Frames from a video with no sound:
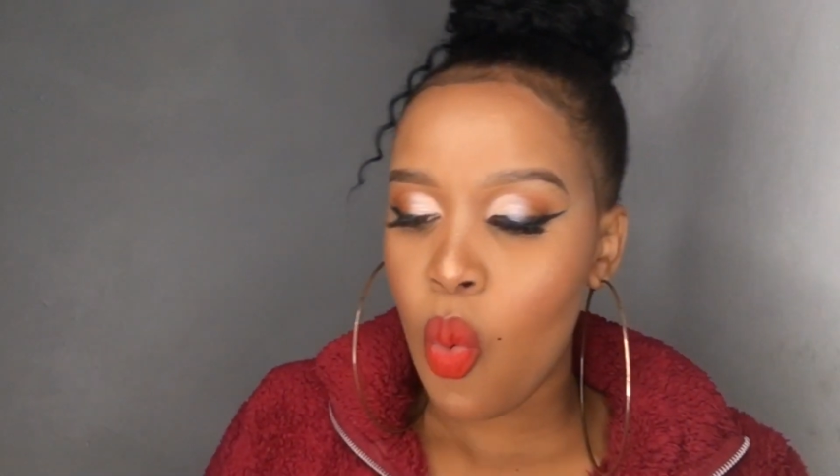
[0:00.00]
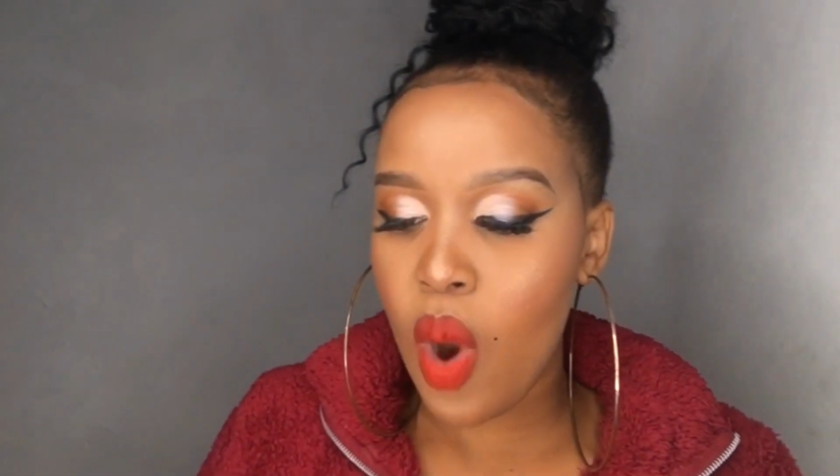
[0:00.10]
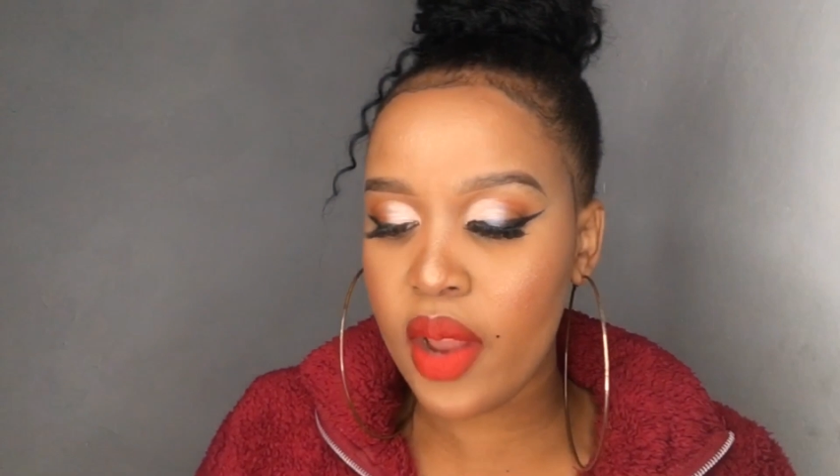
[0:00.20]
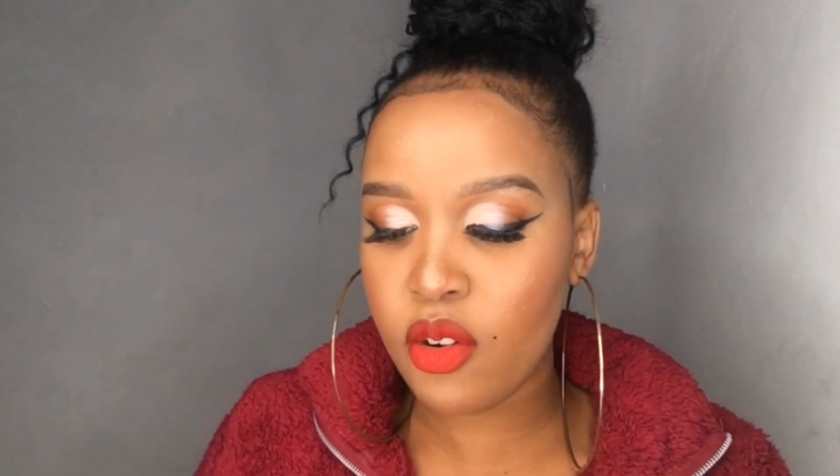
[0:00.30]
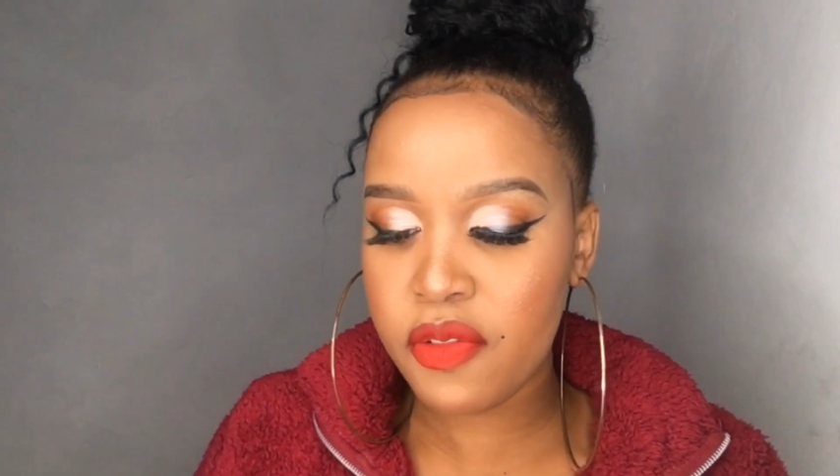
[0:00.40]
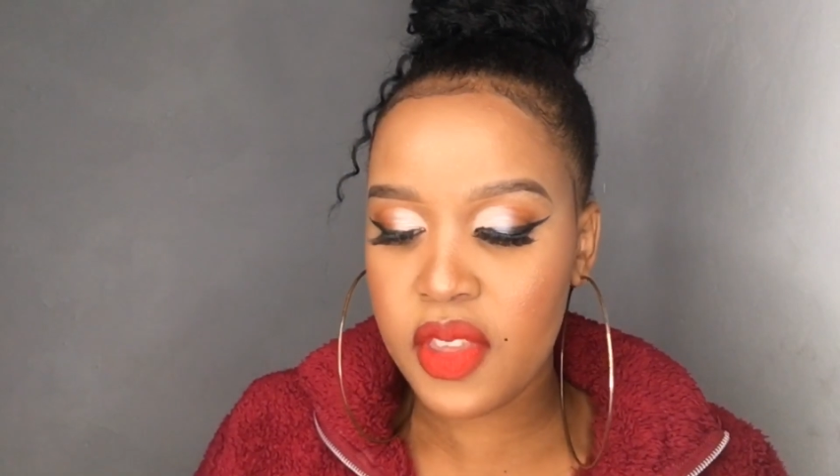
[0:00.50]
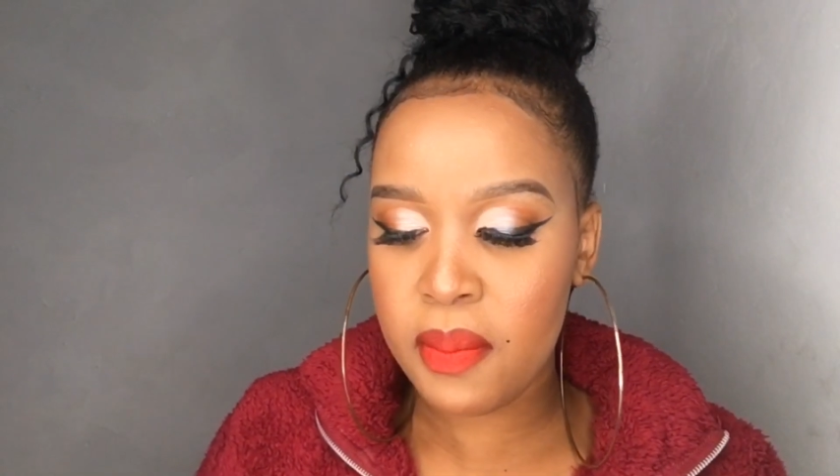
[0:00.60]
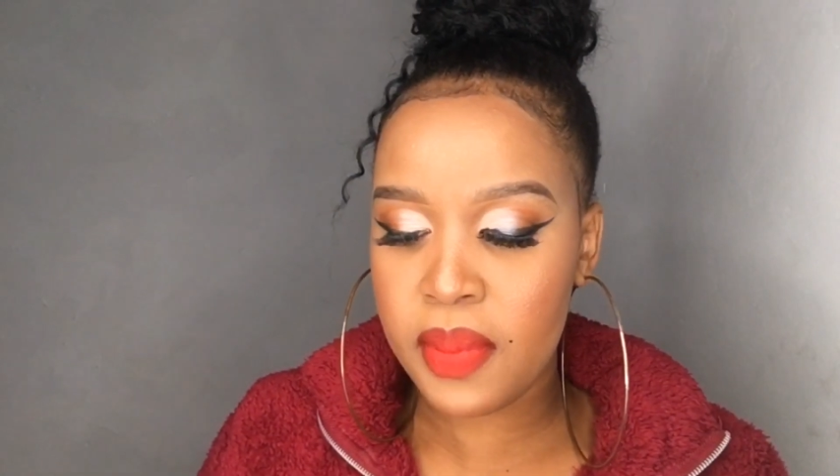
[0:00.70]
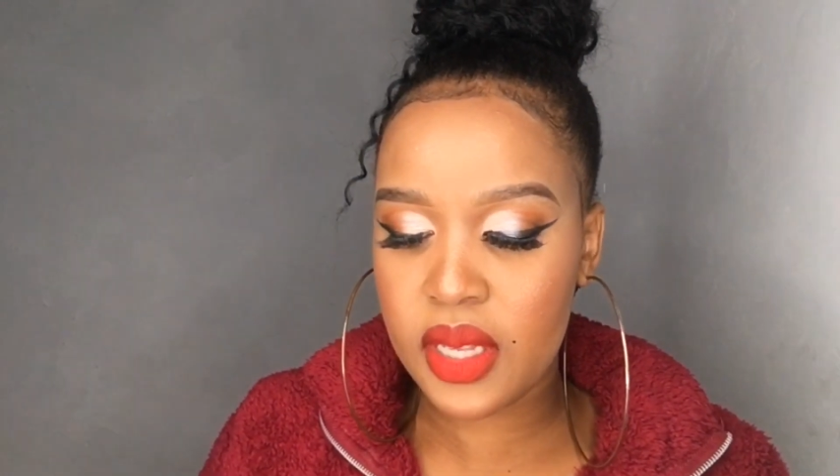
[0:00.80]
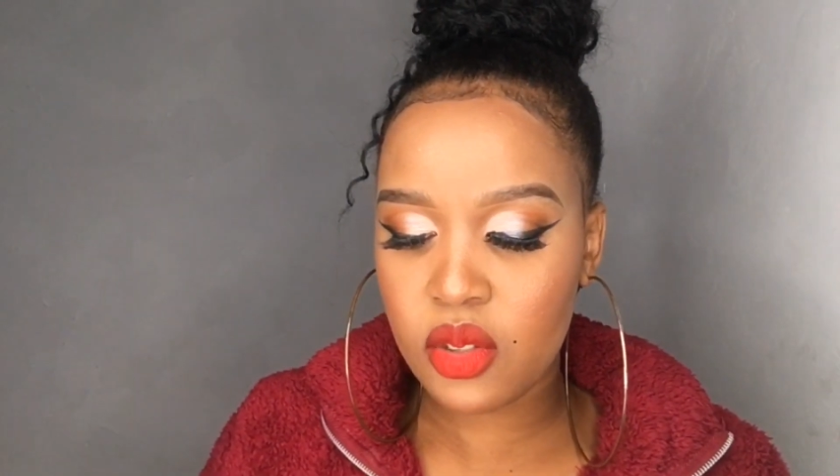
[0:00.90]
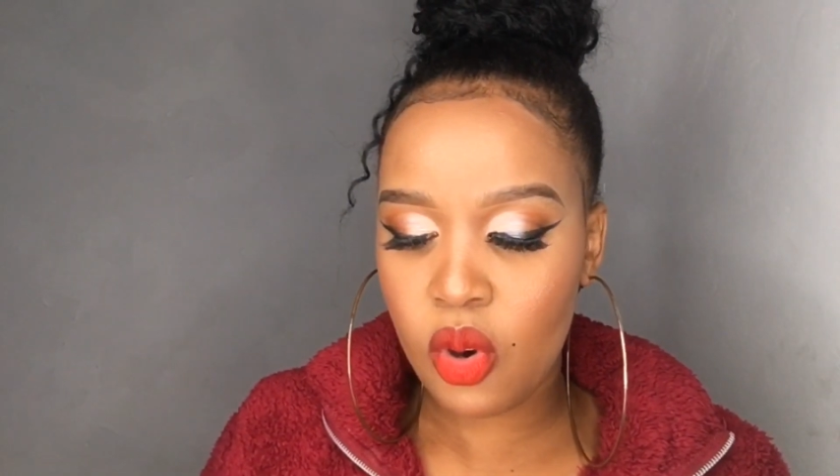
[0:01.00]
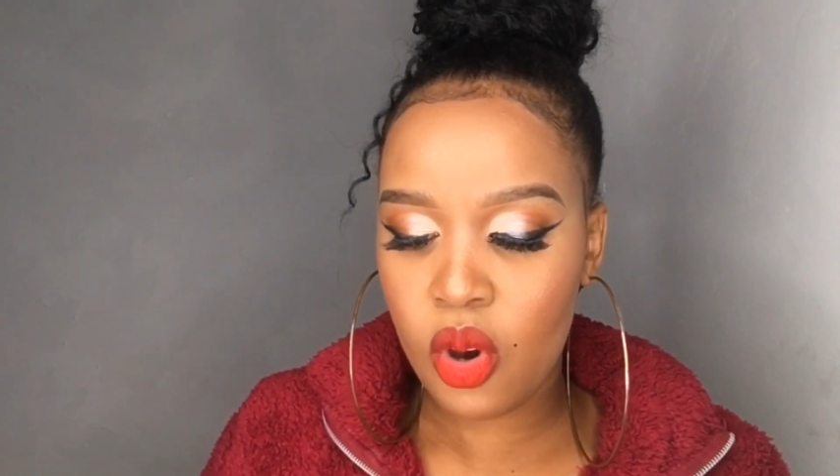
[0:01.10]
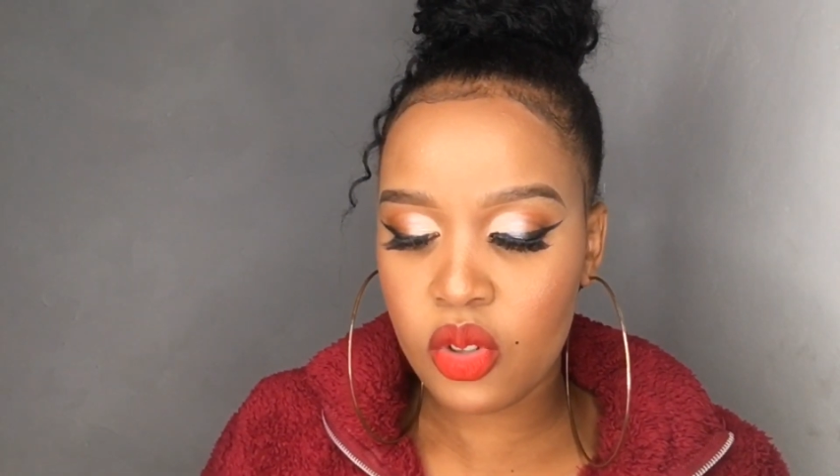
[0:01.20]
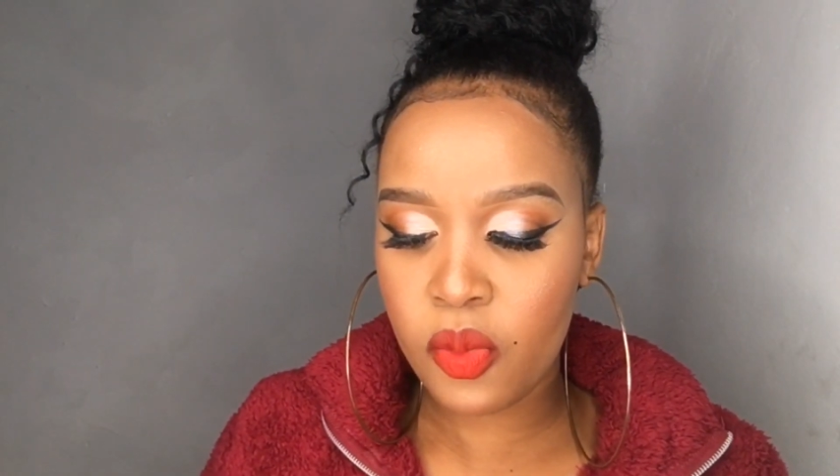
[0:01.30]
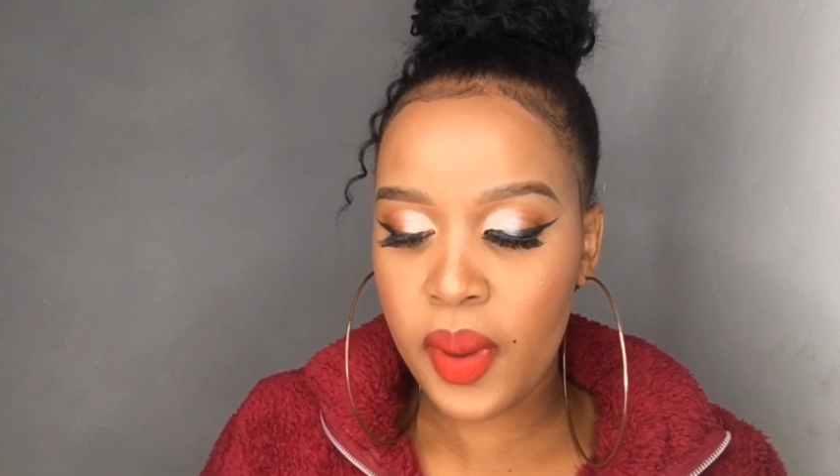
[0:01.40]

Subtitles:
One of the best contour